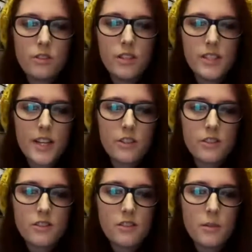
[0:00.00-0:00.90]
is that
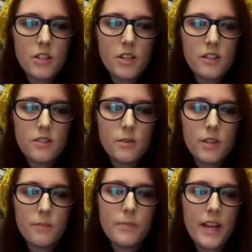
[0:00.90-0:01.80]
just something she does with
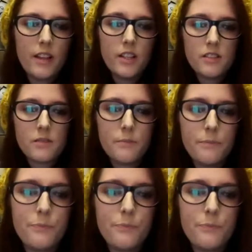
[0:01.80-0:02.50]
the playlists?